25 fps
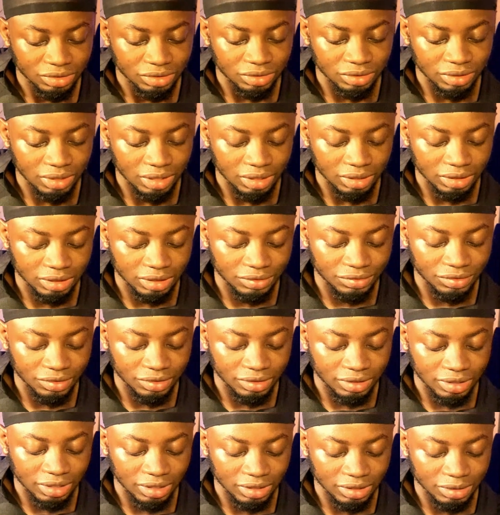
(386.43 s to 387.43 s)
You can give
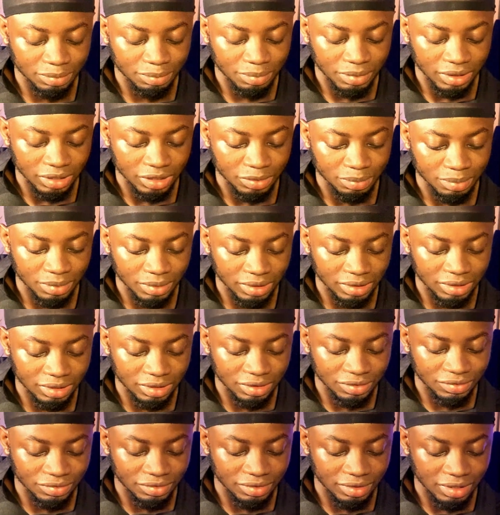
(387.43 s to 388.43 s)
your text
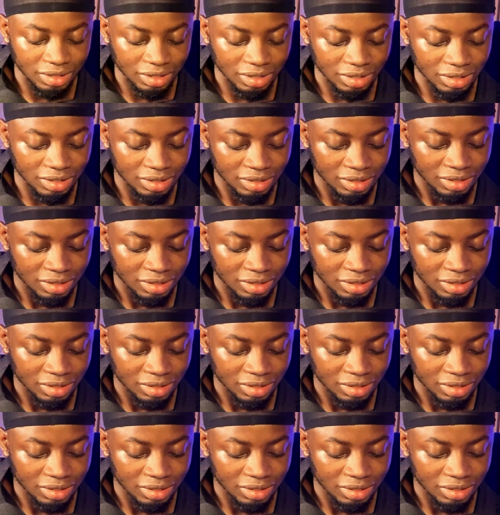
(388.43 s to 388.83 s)
perspective here.